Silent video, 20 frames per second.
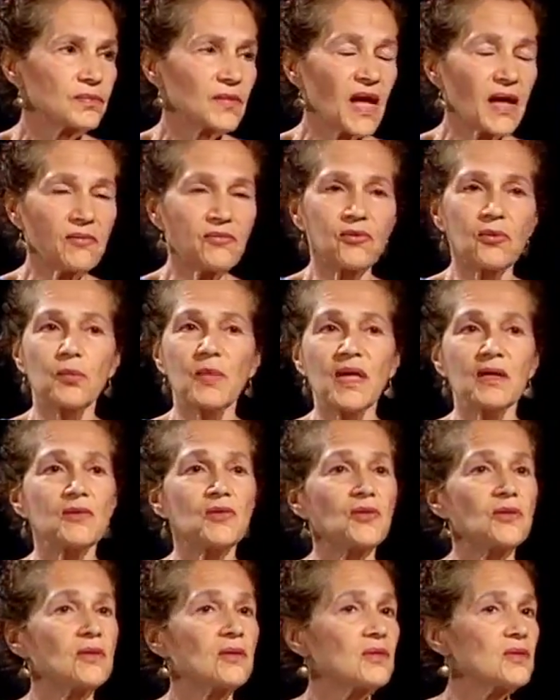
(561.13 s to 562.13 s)

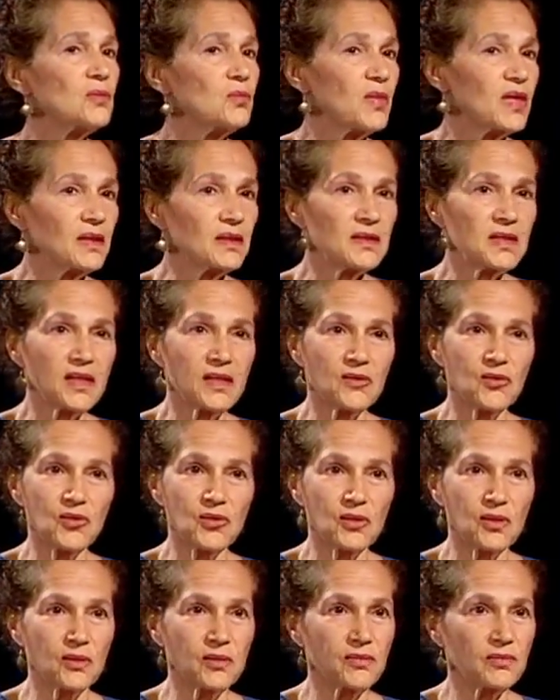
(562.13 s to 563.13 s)
affirmations,
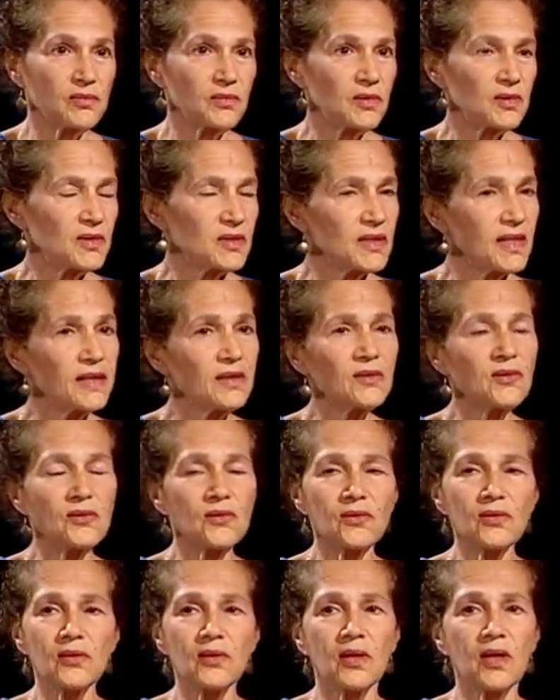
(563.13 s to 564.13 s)
meditation,
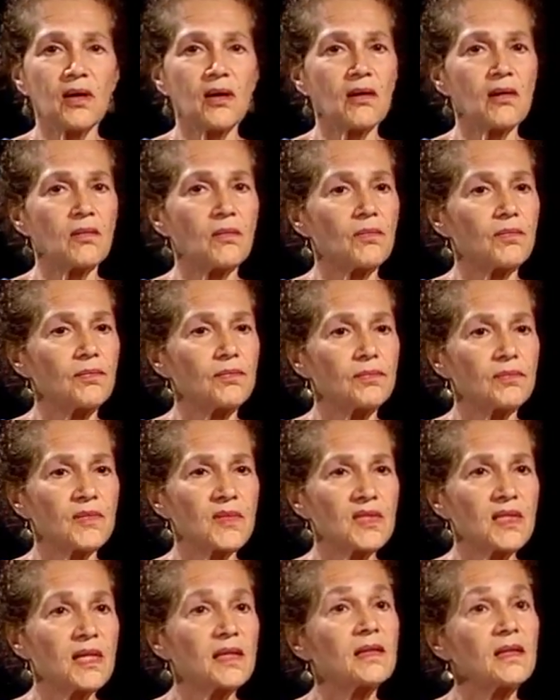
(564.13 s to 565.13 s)
standard
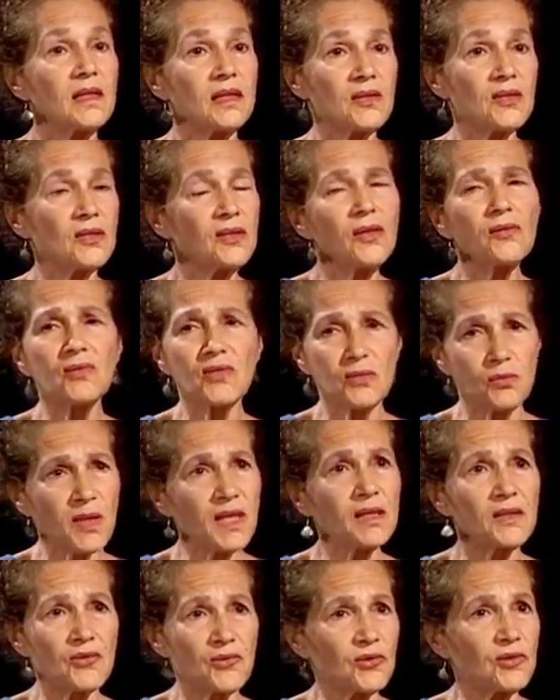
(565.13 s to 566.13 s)
techniques known to
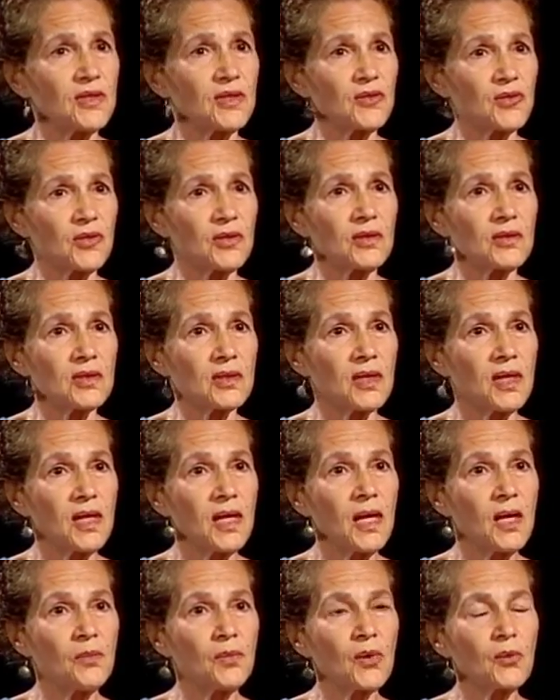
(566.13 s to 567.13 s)
many traditions,
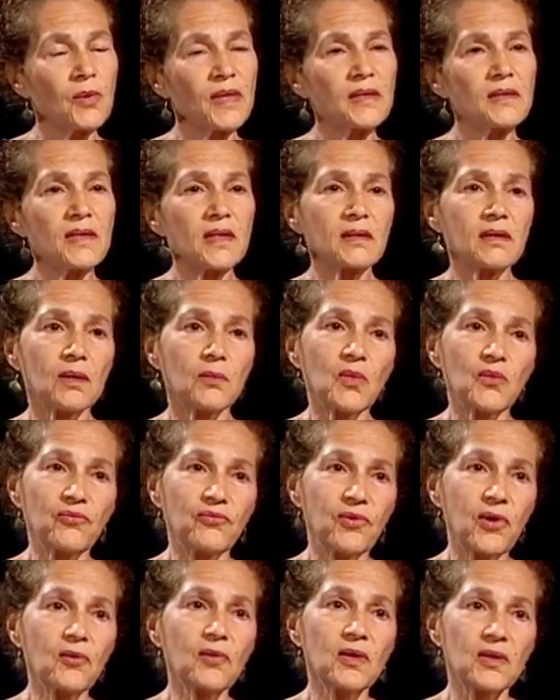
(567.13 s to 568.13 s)
but we take them and
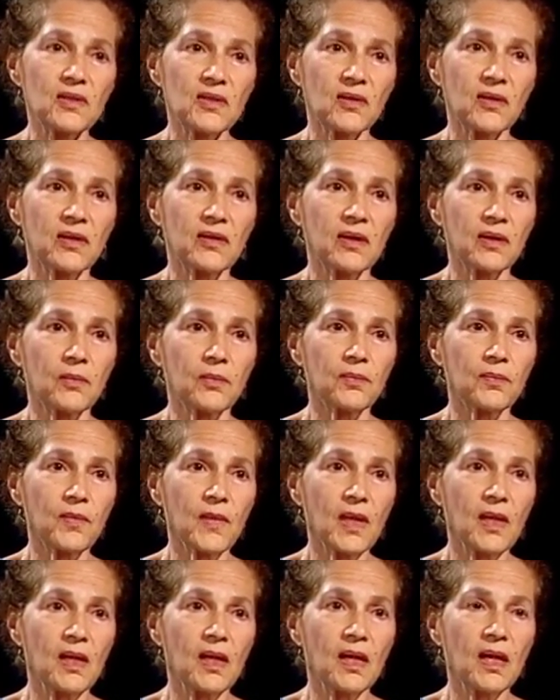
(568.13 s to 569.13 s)
focus on them
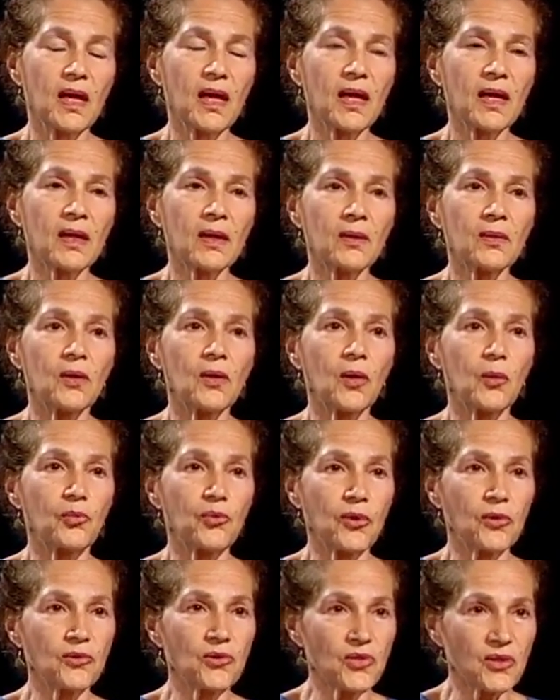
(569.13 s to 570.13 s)
and
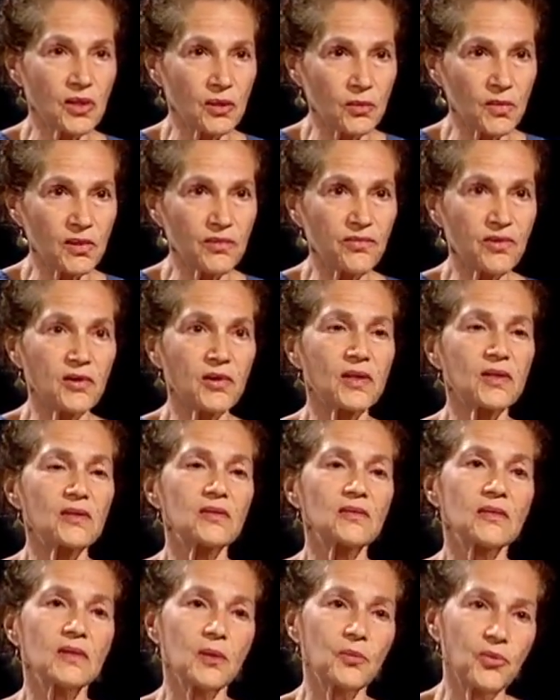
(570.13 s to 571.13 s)
approach them in a very
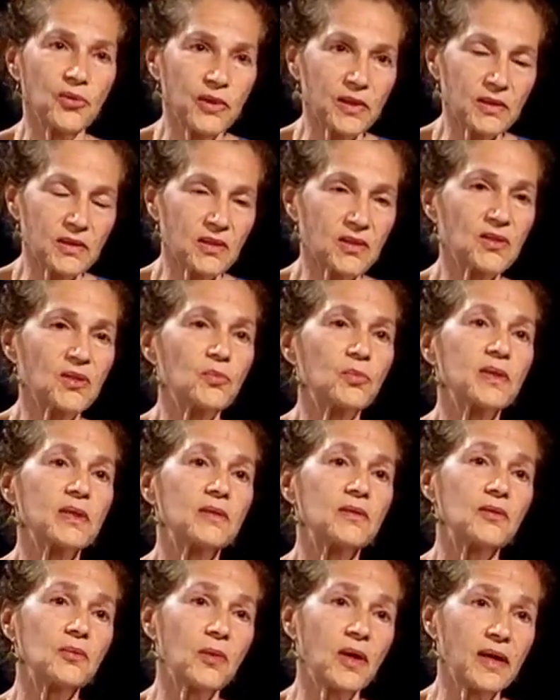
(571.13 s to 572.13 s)
deliberate,
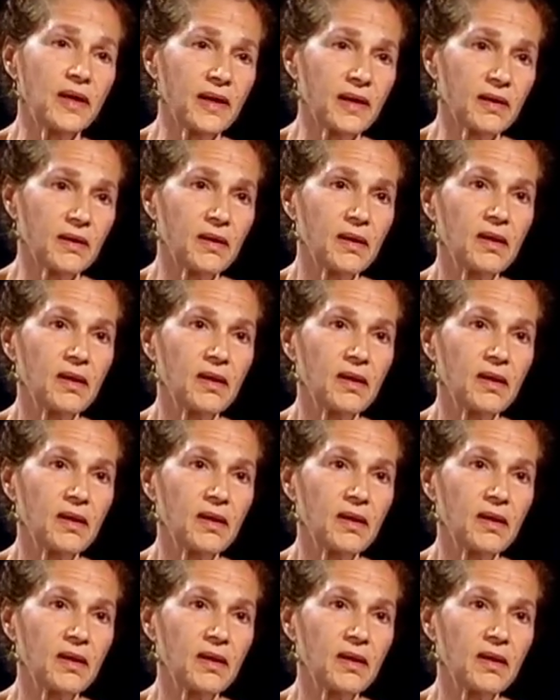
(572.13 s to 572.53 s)
disciplined way.